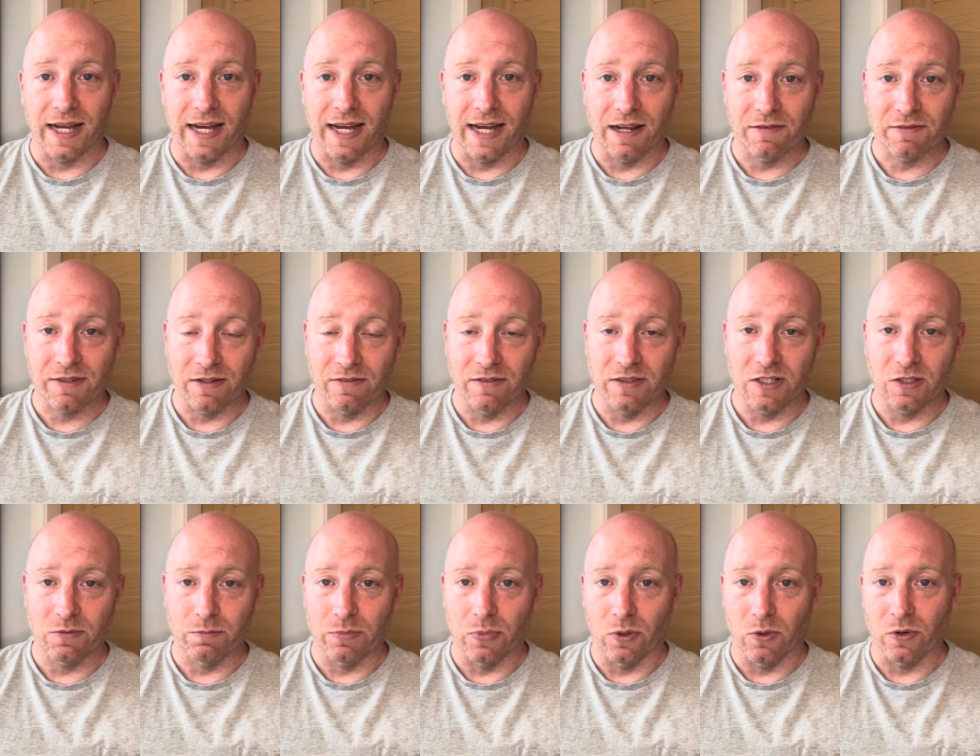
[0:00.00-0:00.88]
I've given this
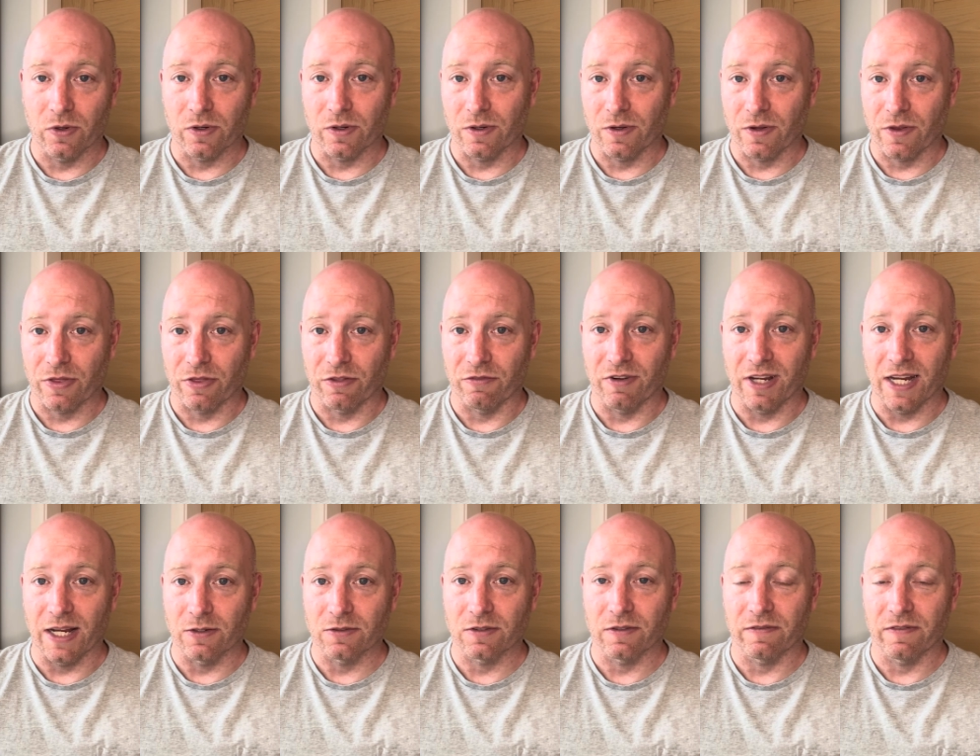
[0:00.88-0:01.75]
book 3
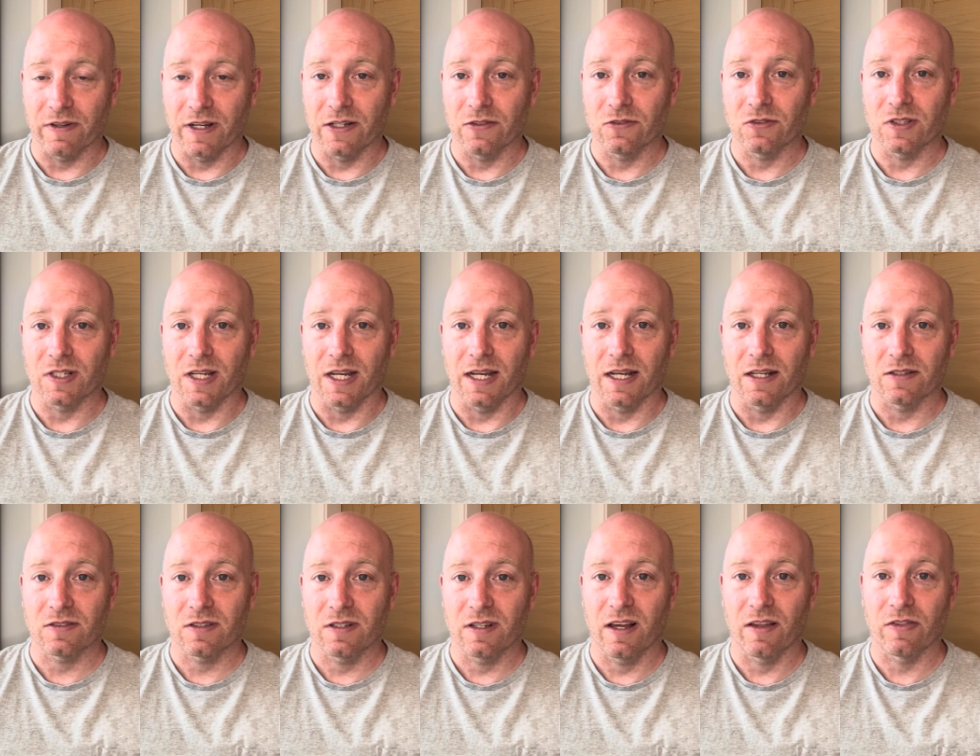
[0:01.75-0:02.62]
out of 5
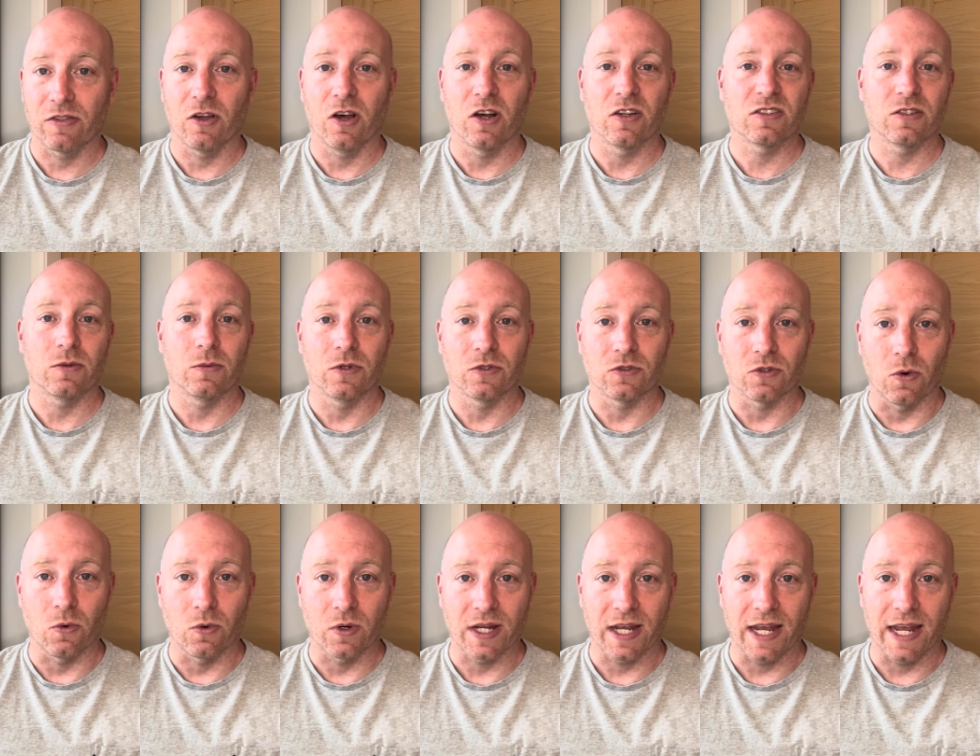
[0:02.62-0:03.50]
stars. I thought it was
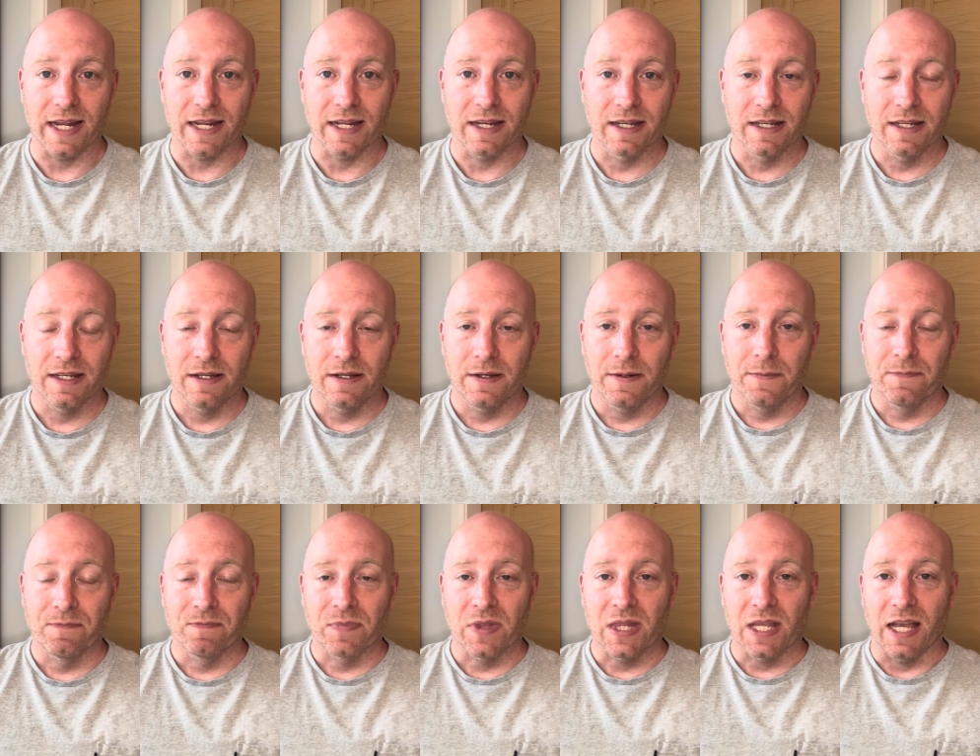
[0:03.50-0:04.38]
okay.
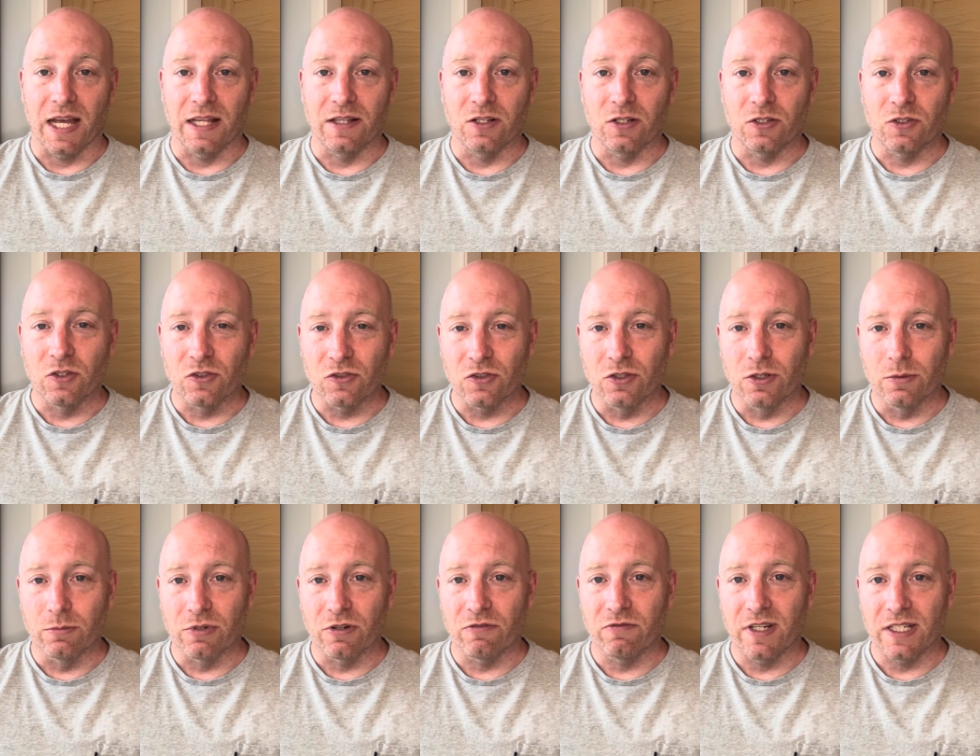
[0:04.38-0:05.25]
And there's a
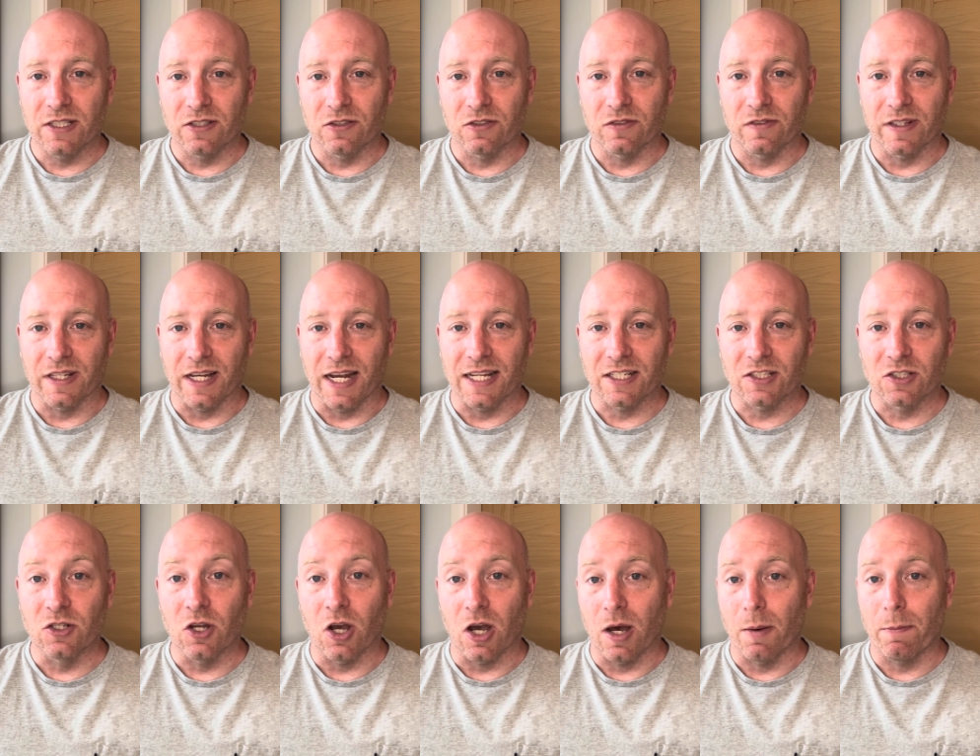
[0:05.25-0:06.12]
number of reasons for that. It's
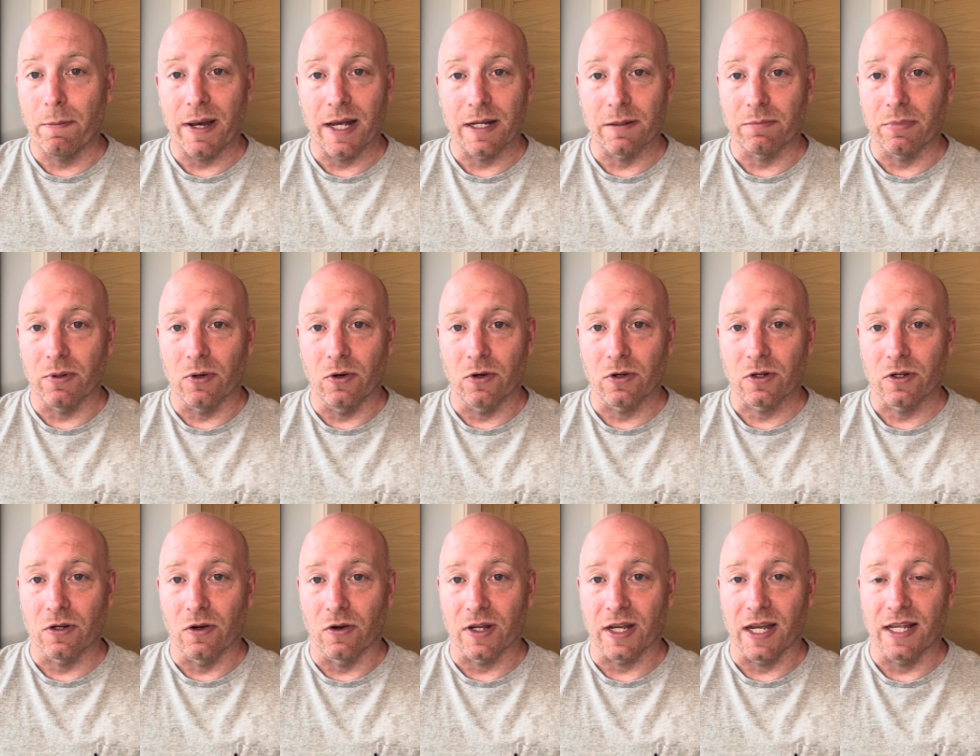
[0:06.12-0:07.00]
not a bad book,
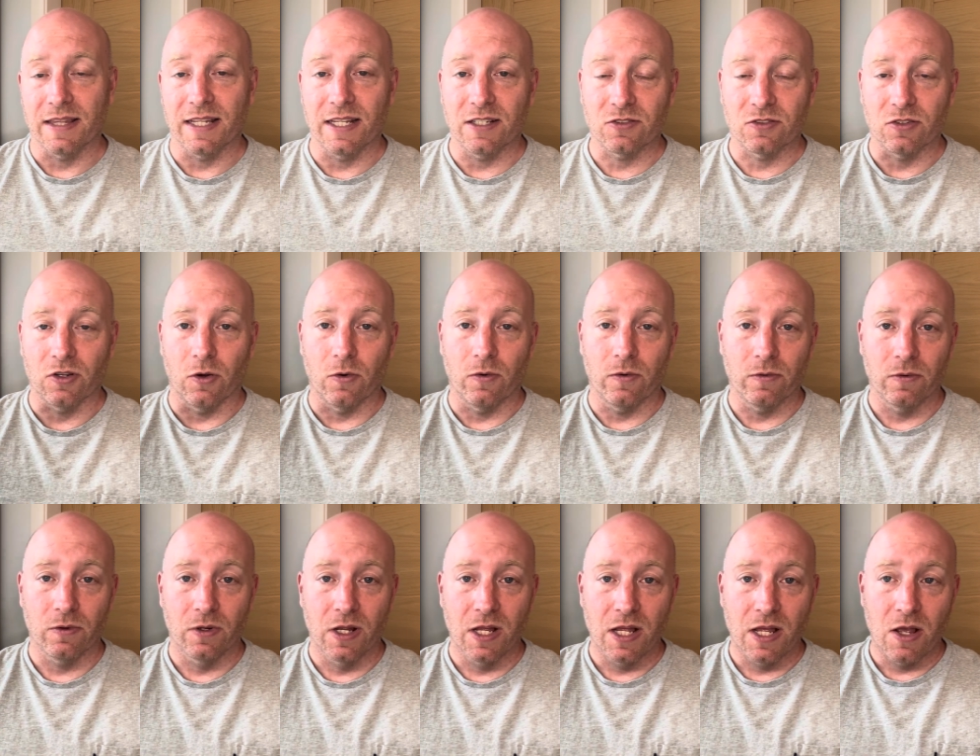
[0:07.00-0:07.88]
okay? So
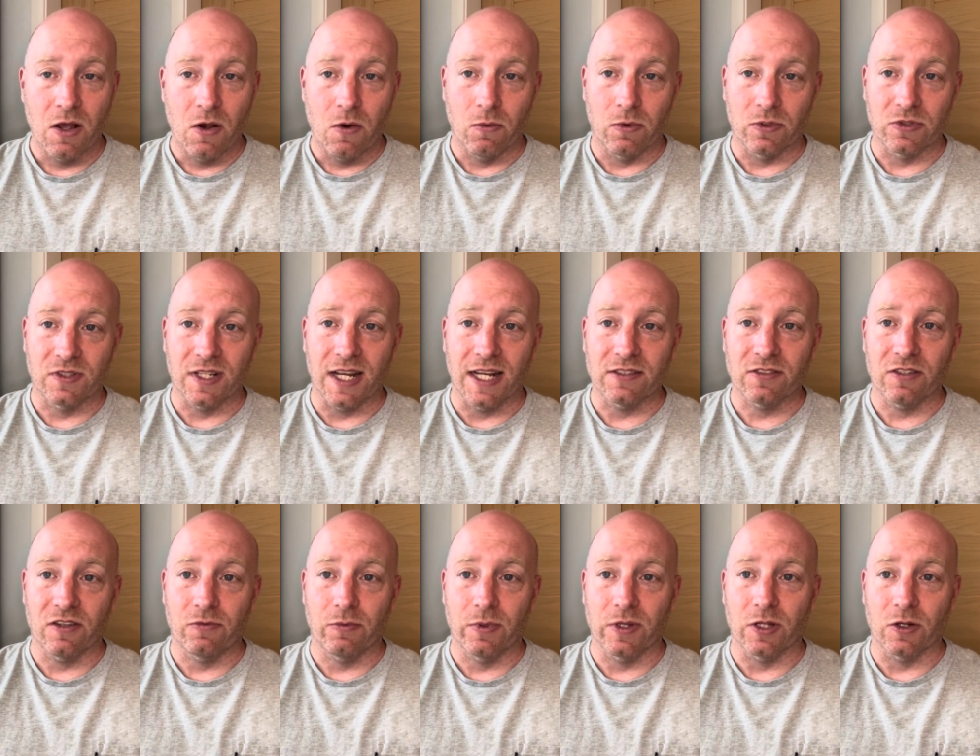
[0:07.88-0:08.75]
we'll start
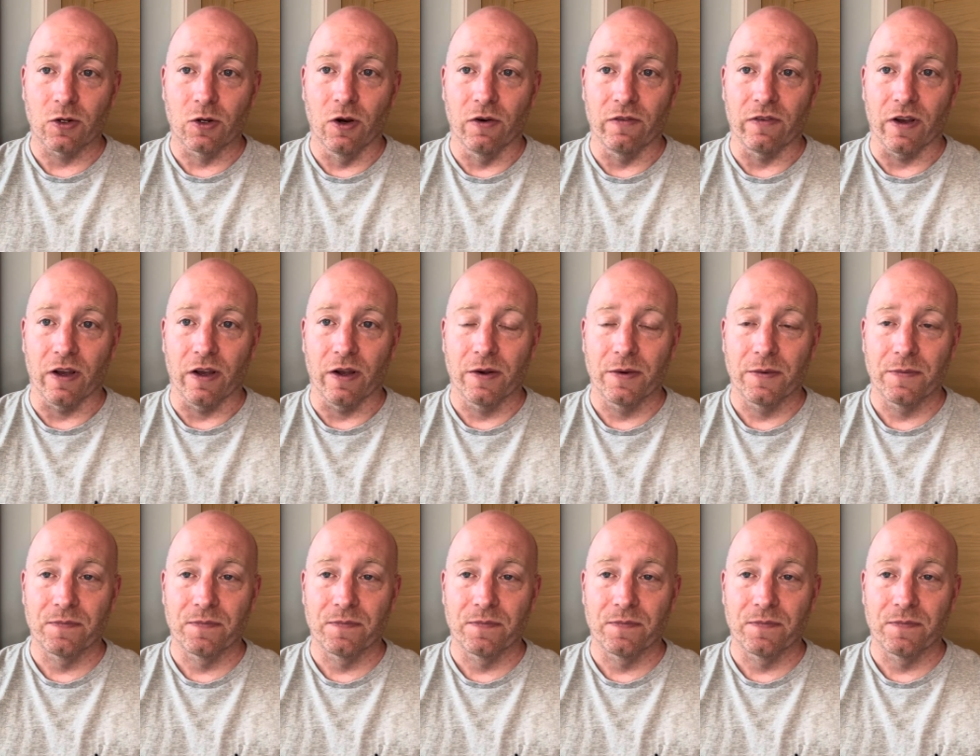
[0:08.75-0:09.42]
off with the cover.